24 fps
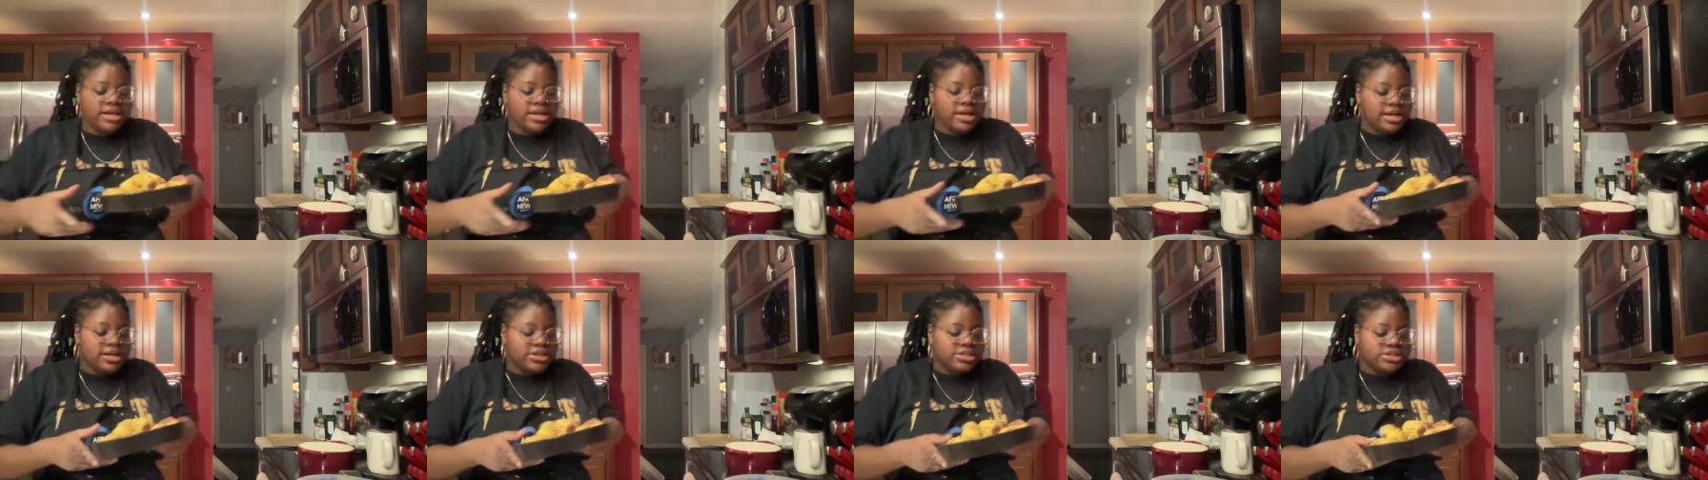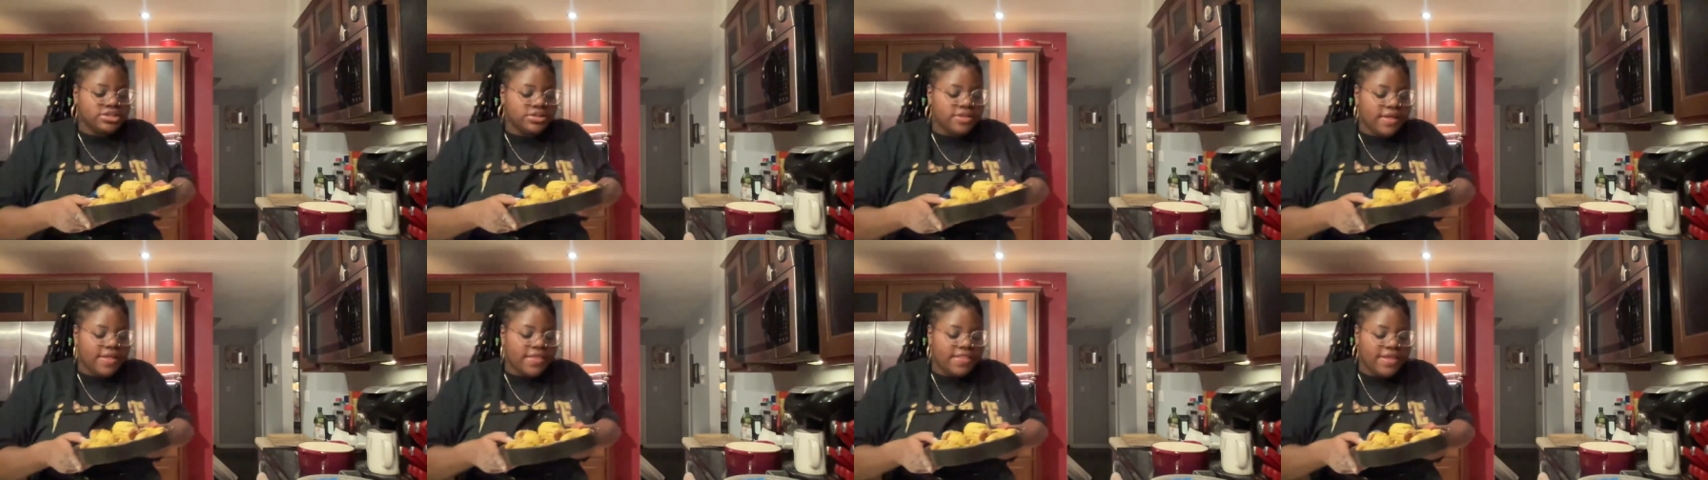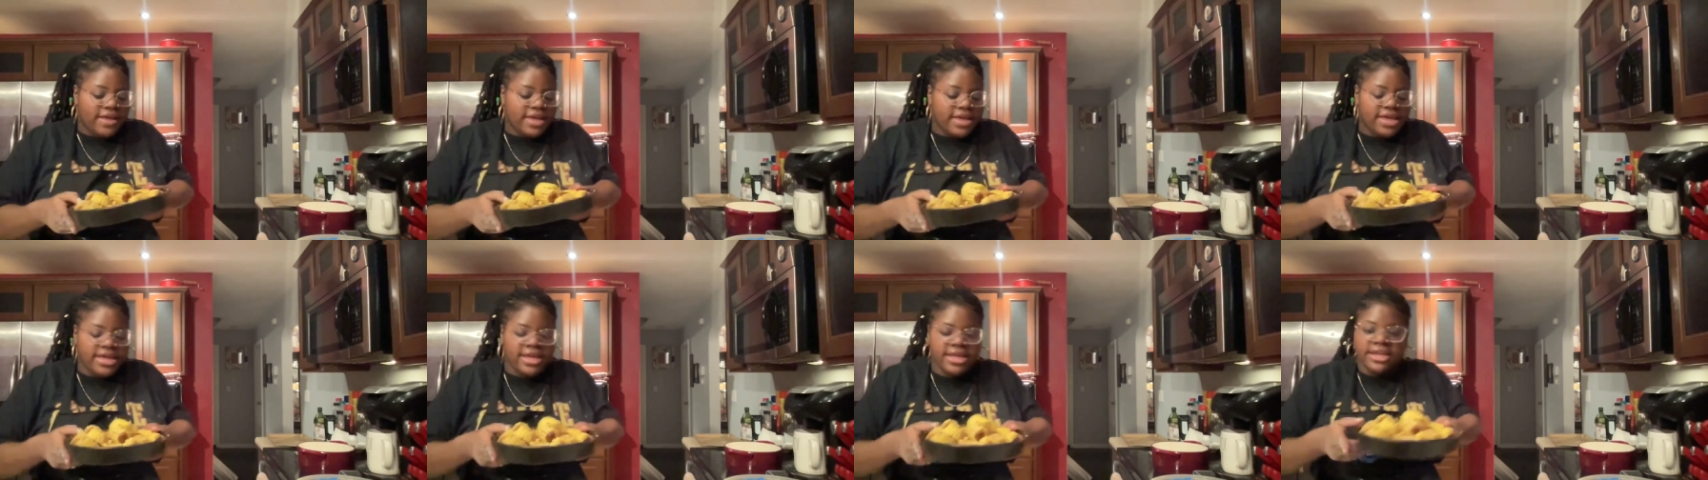so that they
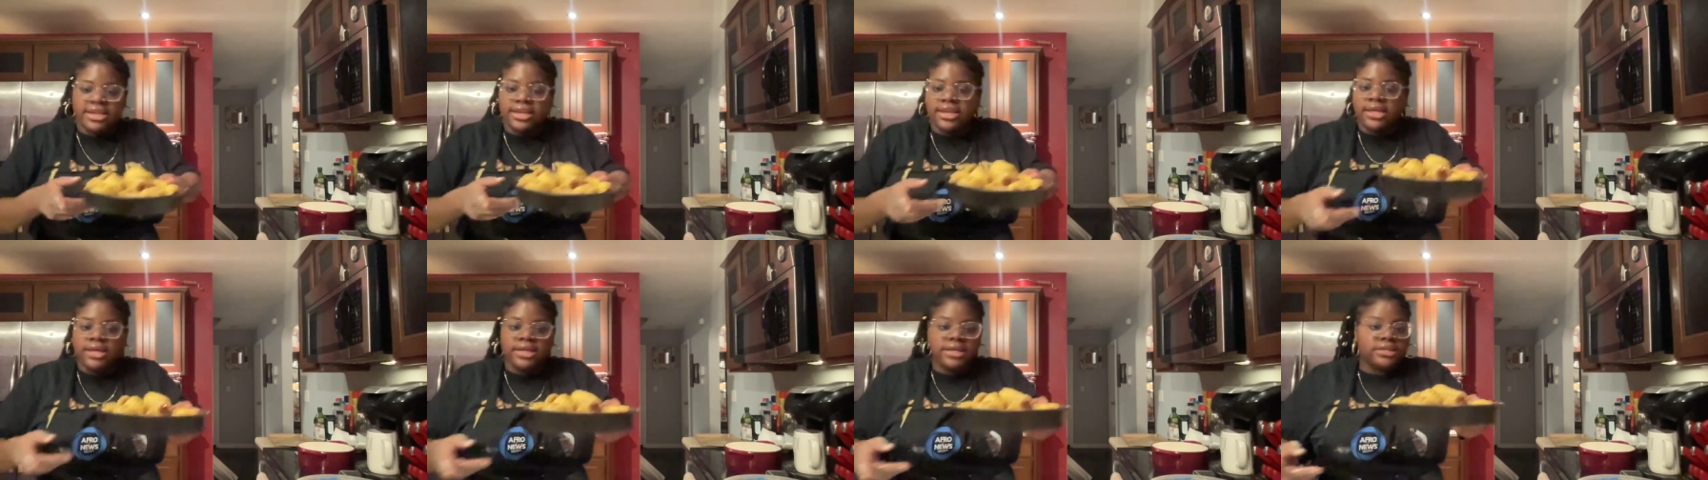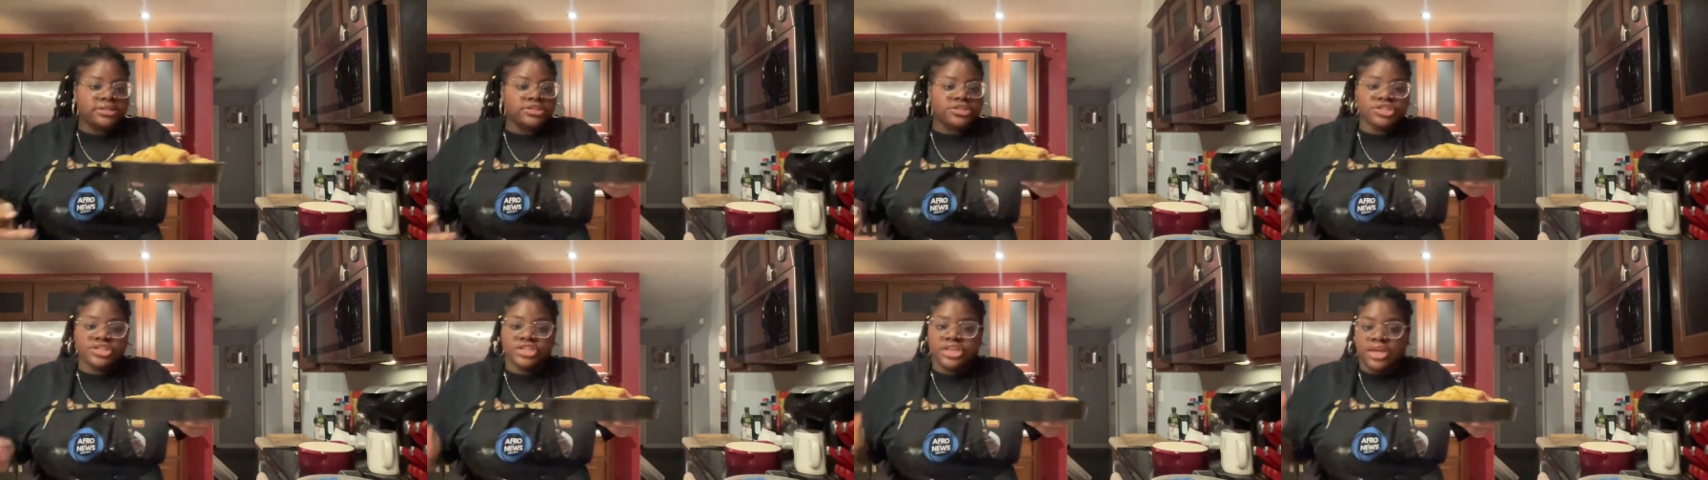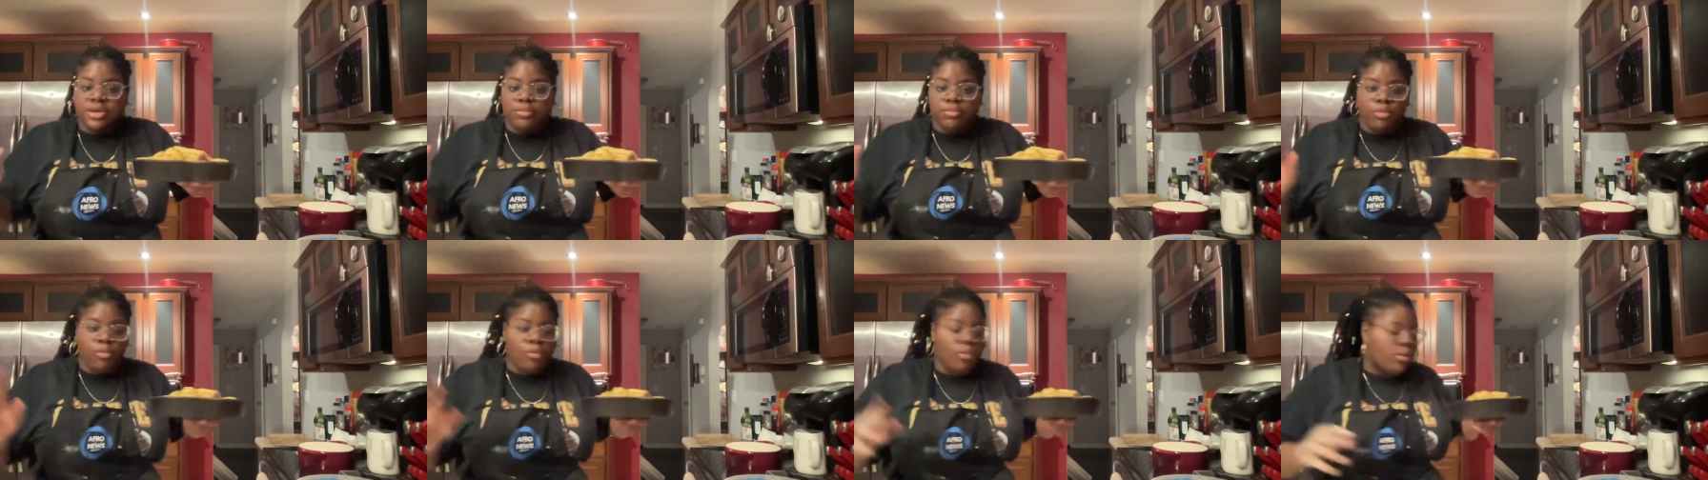can just
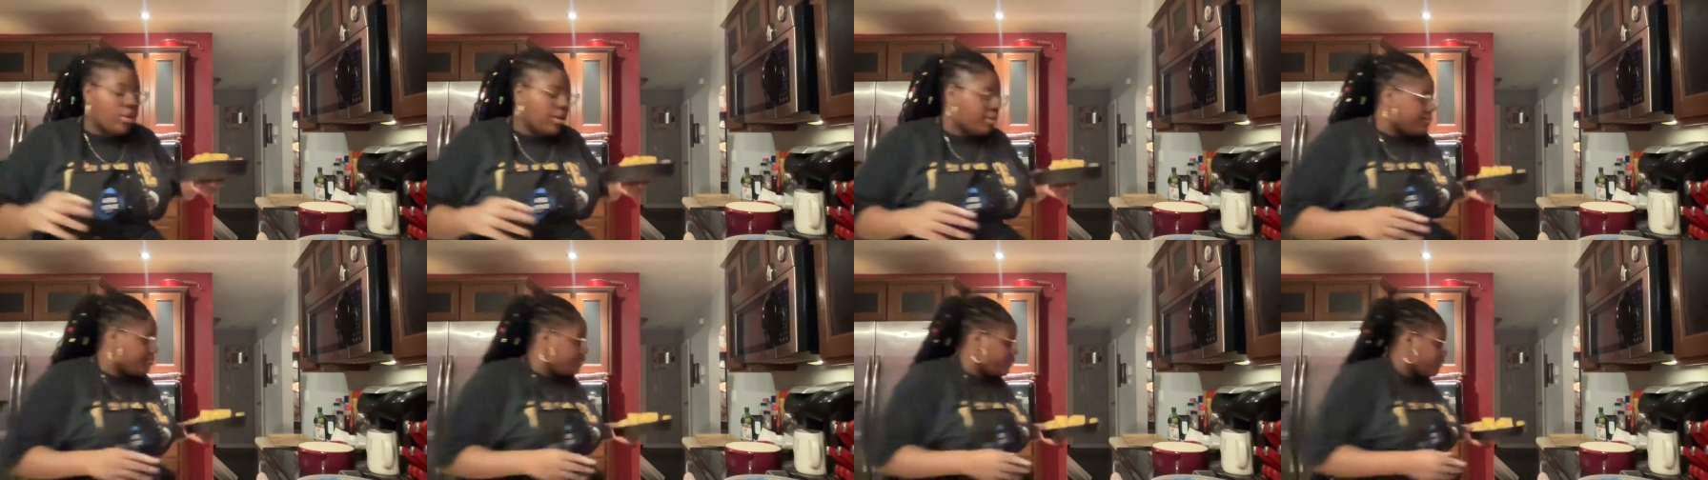keep warm.